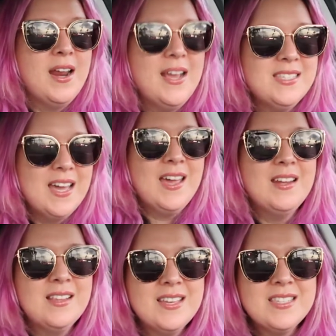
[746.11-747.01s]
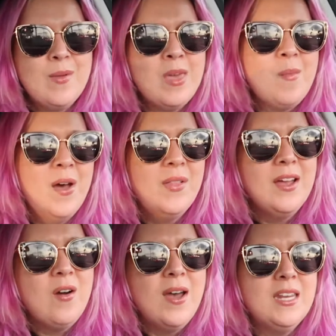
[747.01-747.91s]
and I said like something about
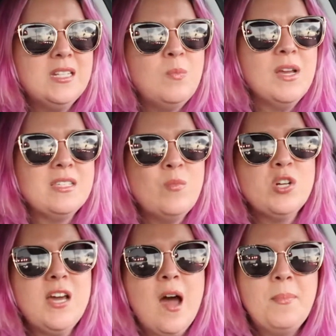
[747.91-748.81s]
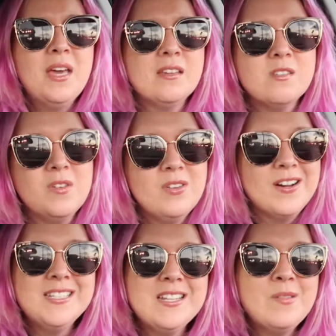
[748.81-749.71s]
like oh I need to pick some more topics for the
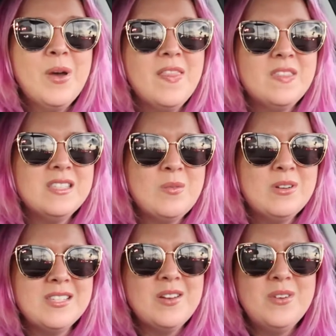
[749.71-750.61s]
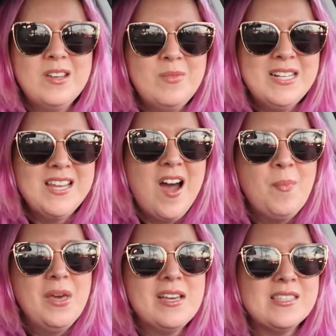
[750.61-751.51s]
rest of the month, and someone was like what do you mean
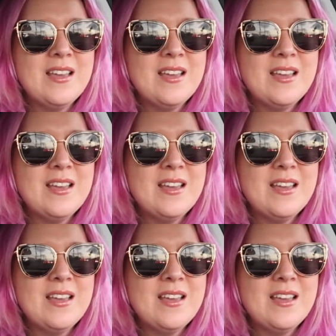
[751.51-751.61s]
topics?